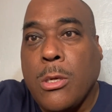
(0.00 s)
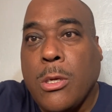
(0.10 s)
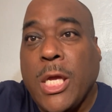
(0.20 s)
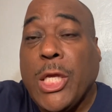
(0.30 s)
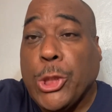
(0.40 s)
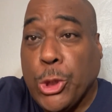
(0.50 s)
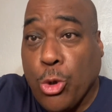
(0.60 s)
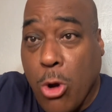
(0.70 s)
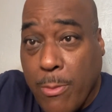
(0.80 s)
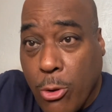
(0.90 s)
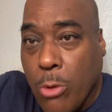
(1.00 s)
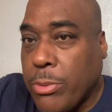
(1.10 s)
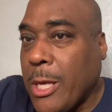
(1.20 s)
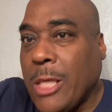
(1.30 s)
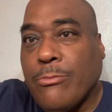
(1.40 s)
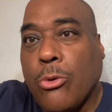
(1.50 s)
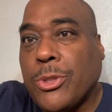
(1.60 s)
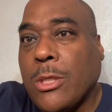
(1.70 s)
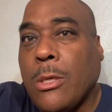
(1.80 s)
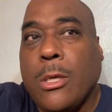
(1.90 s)
He's durable, plays most
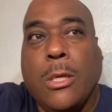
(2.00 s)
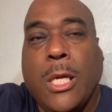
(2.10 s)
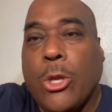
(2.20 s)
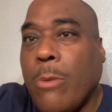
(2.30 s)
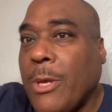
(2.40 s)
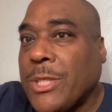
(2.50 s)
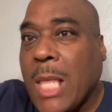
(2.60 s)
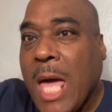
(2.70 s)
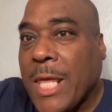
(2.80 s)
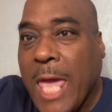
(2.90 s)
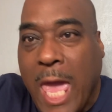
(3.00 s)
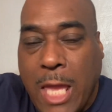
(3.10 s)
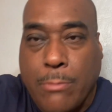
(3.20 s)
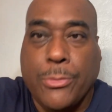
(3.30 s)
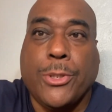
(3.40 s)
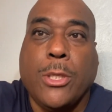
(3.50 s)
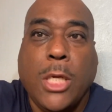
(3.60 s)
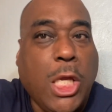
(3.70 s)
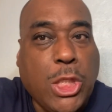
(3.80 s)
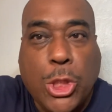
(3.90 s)
of, he don't miss a lot of games.
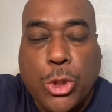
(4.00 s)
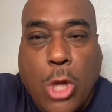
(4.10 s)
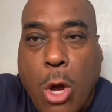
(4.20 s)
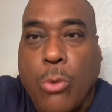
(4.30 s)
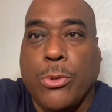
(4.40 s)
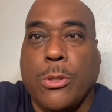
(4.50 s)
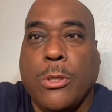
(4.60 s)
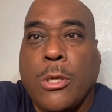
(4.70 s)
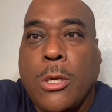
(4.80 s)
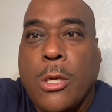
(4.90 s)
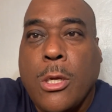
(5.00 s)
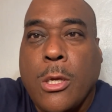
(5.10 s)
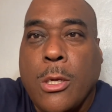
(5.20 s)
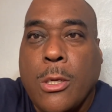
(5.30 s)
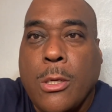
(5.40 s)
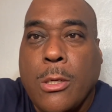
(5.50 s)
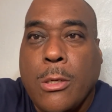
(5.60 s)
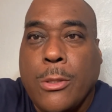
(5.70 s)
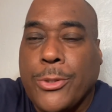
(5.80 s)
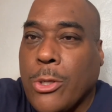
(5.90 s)
He just don't.
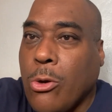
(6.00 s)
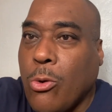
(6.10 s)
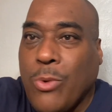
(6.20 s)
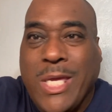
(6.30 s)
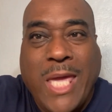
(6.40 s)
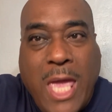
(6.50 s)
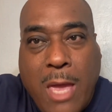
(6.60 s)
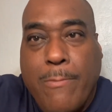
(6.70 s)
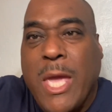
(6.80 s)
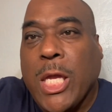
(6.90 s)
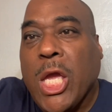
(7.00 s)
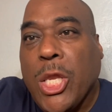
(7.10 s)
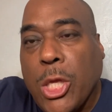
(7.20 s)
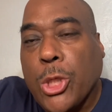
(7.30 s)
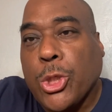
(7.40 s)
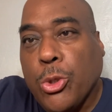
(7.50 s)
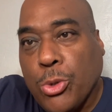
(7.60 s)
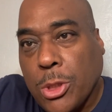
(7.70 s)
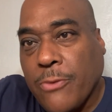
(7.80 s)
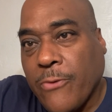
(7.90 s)
So we can't make any
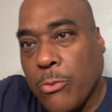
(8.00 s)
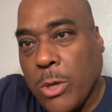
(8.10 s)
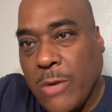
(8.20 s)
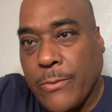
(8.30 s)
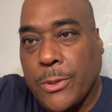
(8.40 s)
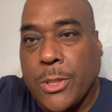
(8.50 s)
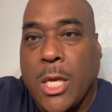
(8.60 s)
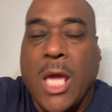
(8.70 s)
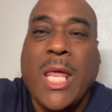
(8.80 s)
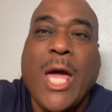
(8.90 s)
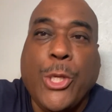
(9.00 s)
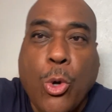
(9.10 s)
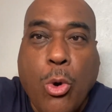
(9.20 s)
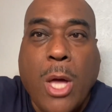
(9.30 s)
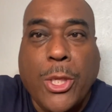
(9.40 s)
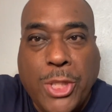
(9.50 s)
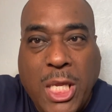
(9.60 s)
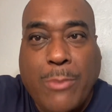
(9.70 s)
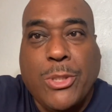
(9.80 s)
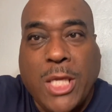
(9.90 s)
excuses for the Ravens. And I know other
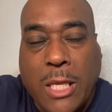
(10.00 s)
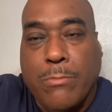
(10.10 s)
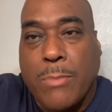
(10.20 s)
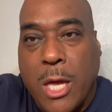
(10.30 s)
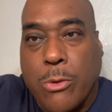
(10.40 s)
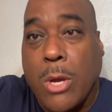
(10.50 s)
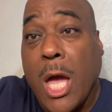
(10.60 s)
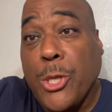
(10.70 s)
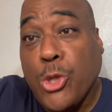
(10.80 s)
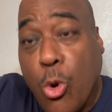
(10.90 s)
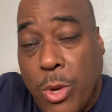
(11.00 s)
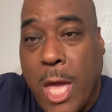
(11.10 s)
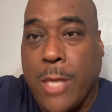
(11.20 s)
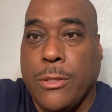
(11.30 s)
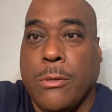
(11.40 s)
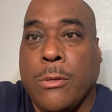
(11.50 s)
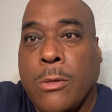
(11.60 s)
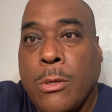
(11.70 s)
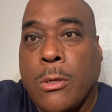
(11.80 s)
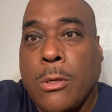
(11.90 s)
teams are getting better. I know that.
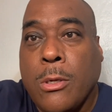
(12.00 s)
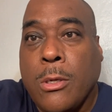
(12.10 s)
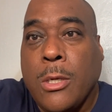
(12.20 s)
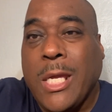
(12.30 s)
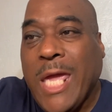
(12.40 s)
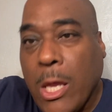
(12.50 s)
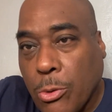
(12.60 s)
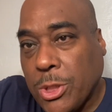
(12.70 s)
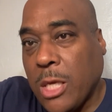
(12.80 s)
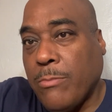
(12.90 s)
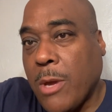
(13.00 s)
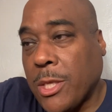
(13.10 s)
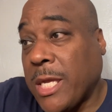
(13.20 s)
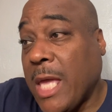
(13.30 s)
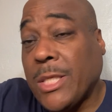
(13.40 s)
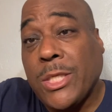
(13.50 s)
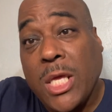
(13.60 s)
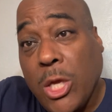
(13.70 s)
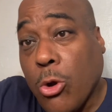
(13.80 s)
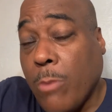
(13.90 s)
Eagles getting better. Kansas
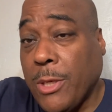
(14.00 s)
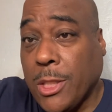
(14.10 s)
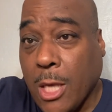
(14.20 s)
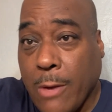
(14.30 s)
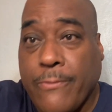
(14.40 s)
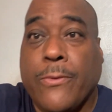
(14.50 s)
City going to be tough.